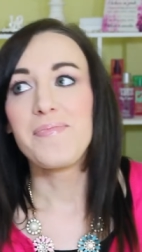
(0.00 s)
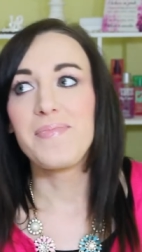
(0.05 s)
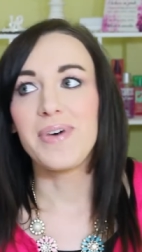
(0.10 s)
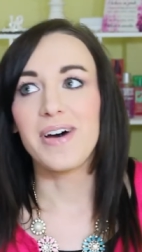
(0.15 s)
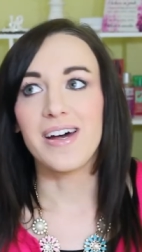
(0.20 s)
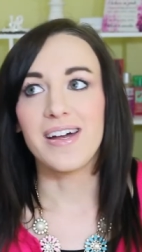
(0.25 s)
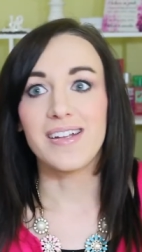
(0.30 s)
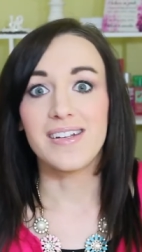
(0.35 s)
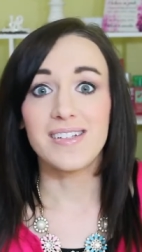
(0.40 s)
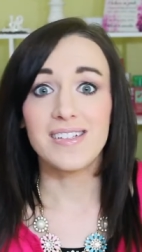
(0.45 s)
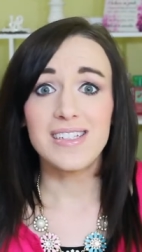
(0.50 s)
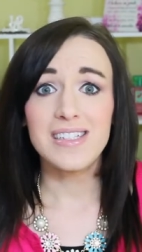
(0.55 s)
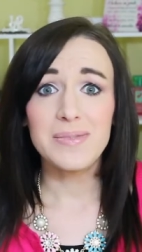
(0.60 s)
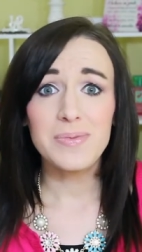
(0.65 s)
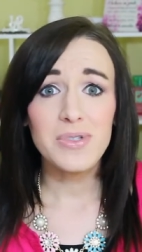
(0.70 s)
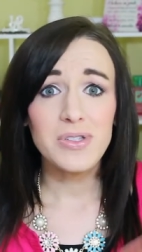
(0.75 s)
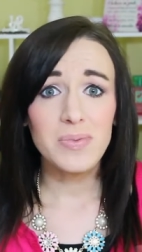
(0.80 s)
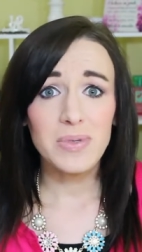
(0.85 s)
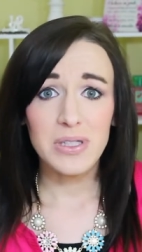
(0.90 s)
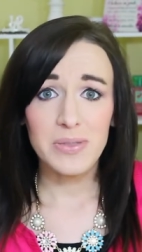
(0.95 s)
But it's
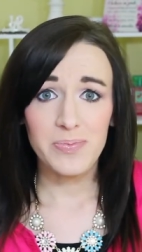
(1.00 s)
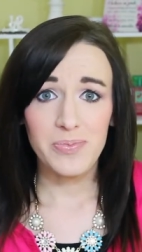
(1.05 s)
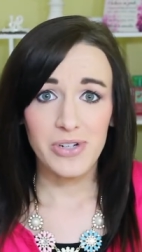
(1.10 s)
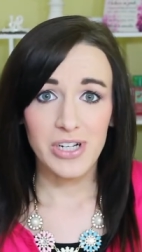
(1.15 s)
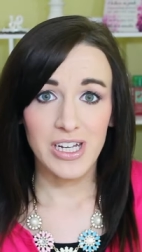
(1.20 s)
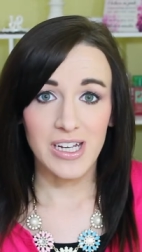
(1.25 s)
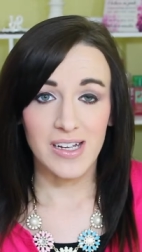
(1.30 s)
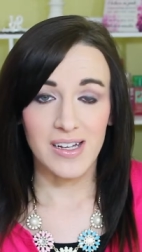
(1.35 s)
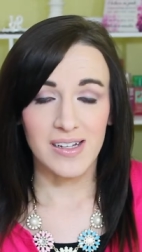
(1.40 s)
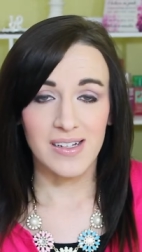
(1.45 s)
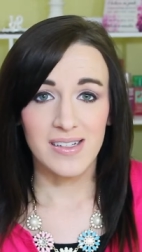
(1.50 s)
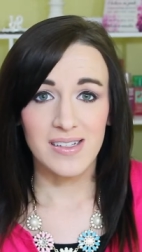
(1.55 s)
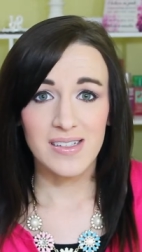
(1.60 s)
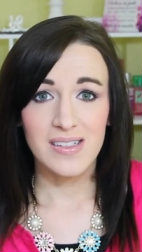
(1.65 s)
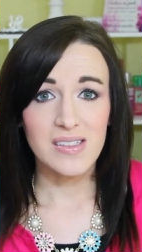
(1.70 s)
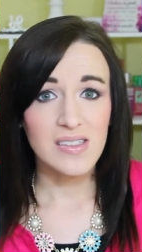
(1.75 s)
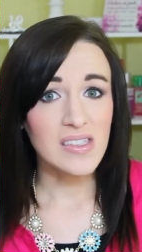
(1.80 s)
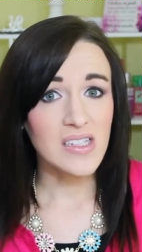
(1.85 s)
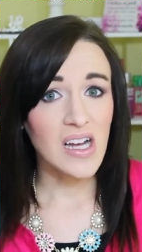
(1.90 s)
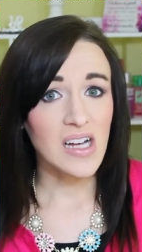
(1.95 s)
supposed to be spring,
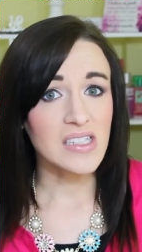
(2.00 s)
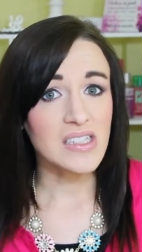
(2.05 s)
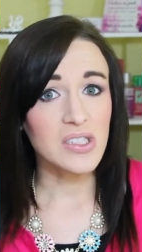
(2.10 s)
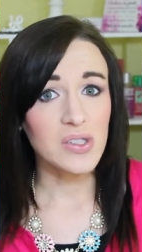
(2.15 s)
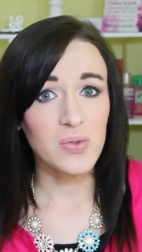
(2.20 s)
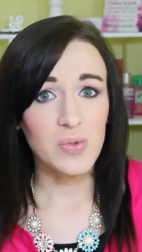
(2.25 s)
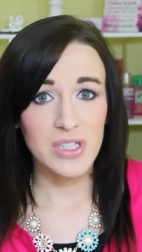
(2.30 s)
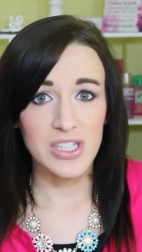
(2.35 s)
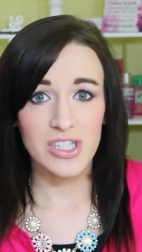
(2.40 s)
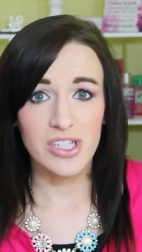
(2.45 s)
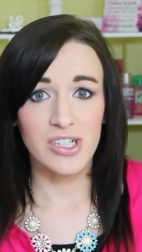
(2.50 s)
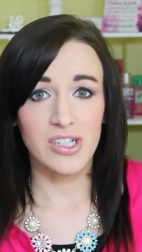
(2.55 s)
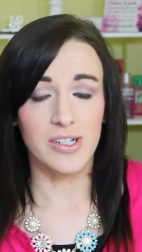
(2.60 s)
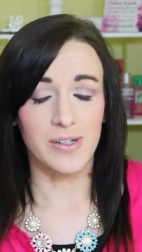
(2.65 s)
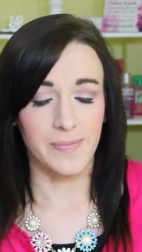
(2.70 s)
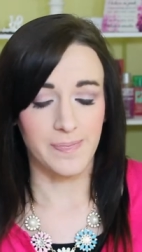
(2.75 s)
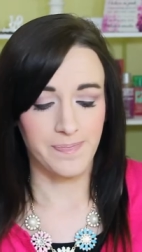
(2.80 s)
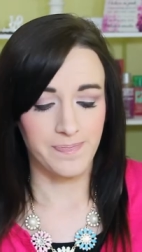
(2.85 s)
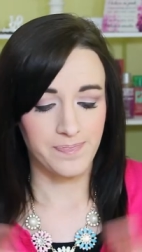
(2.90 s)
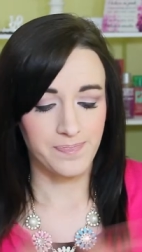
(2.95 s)
not
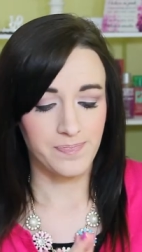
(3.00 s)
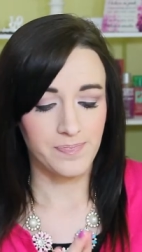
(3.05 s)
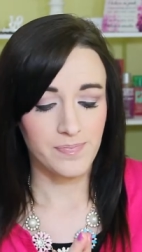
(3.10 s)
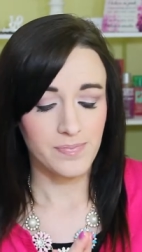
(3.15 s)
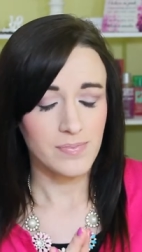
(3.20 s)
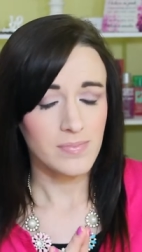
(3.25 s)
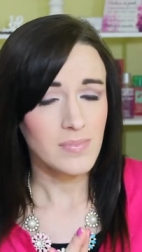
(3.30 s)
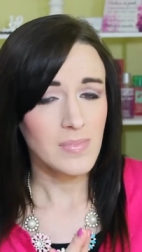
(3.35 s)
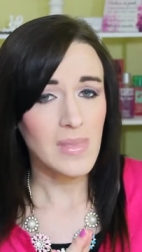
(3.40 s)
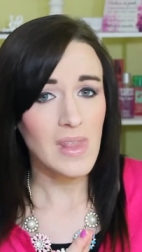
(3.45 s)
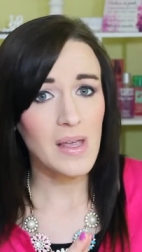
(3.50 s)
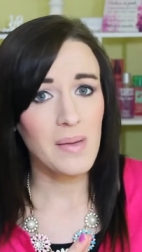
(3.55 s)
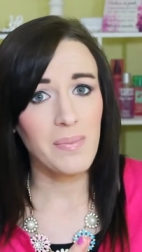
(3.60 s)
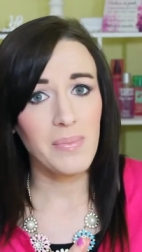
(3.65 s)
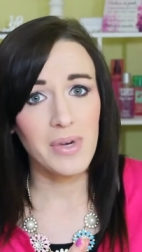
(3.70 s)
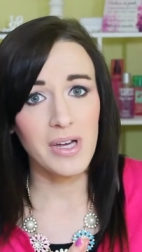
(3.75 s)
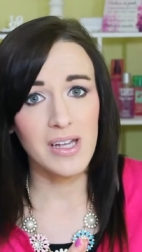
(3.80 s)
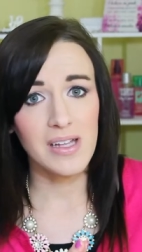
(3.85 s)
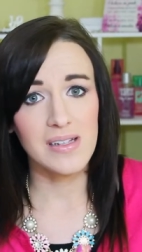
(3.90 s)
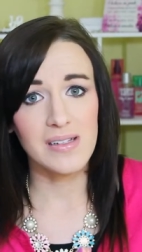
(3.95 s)
winter.
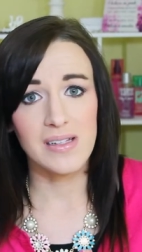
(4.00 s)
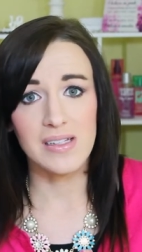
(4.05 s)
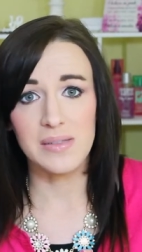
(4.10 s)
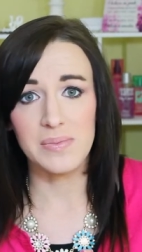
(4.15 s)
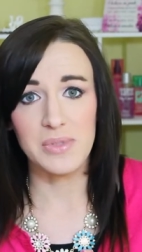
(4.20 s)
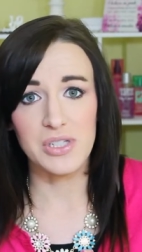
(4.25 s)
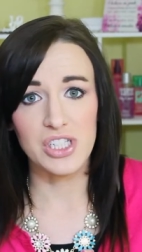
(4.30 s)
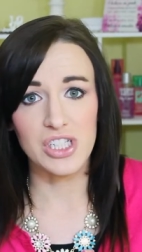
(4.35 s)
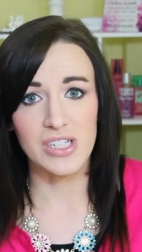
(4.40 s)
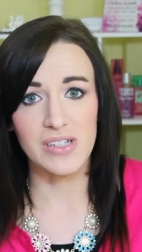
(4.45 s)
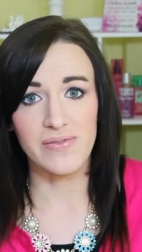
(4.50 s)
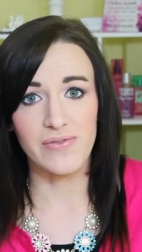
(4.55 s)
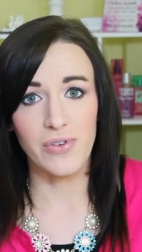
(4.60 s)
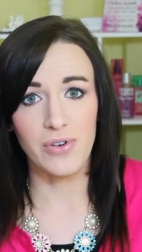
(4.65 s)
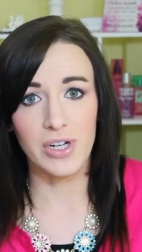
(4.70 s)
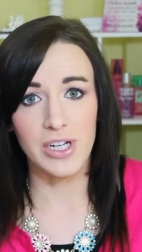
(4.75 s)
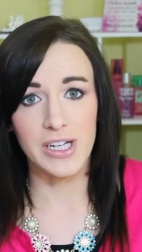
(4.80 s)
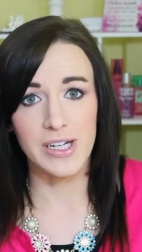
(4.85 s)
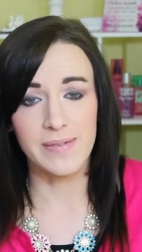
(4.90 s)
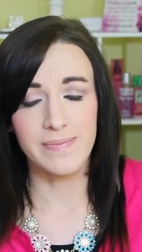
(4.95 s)
But that's Michigan
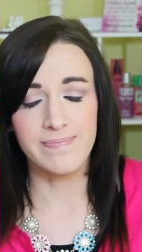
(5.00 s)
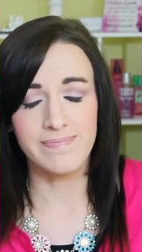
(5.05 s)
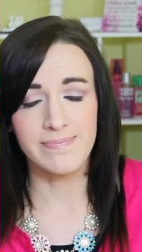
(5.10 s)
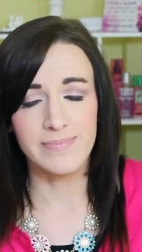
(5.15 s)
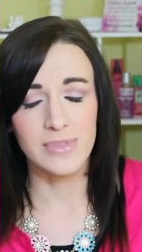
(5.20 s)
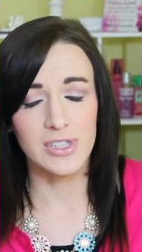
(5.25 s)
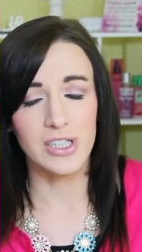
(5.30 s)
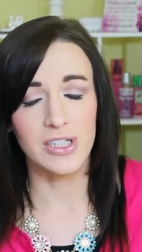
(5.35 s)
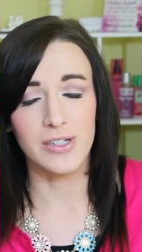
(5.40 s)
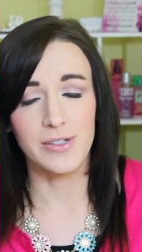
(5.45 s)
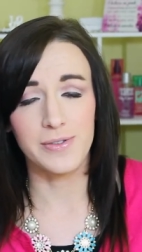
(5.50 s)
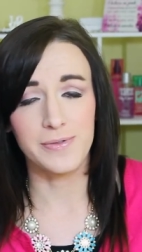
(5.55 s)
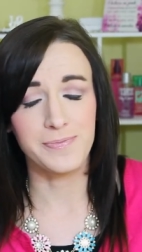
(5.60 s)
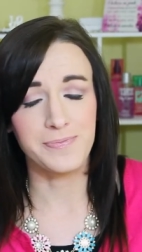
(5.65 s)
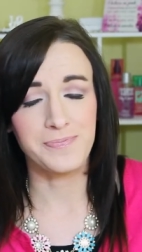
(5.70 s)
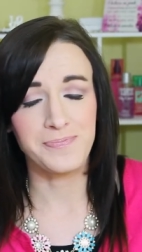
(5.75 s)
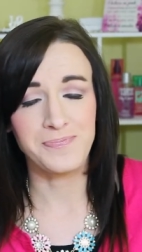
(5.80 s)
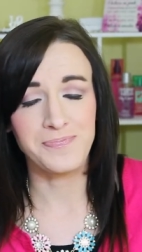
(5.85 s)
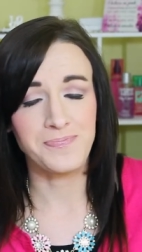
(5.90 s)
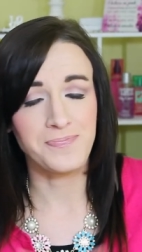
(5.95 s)
for you, so
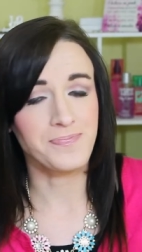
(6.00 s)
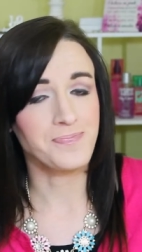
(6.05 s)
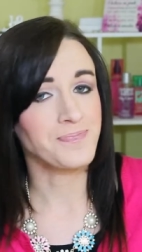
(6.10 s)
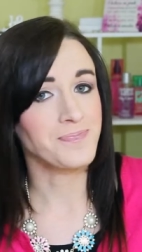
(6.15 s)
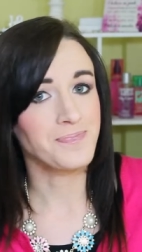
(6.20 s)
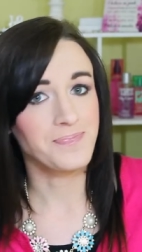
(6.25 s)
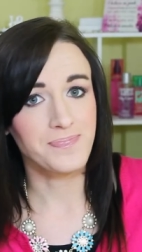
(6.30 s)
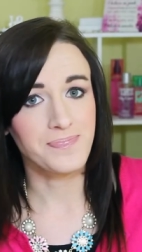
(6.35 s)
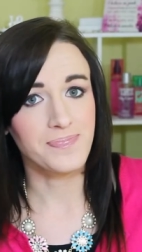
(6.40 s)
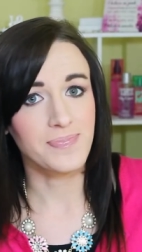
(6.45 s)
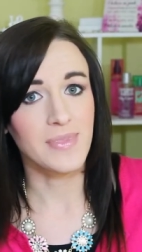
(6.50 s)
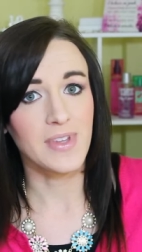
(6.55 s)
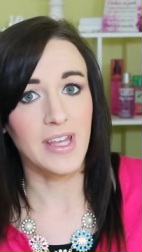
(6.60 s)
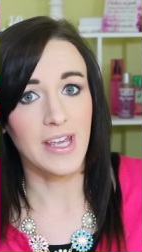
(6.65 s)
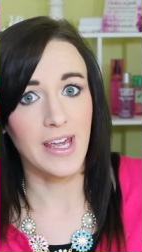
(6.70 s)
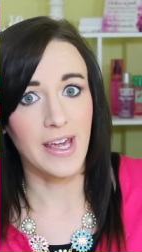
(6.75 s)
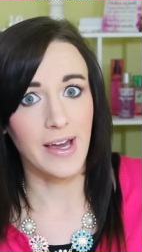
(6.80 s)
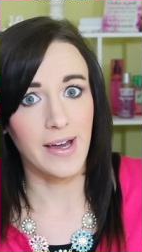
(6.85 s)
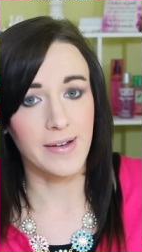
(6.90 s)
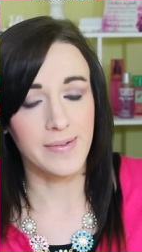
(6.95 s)

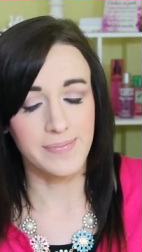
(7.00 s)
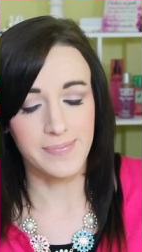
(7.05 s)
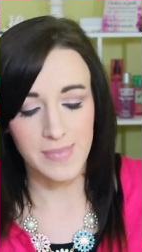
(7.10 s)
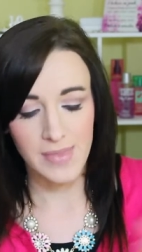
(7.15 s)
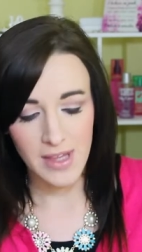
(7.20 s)
yeah.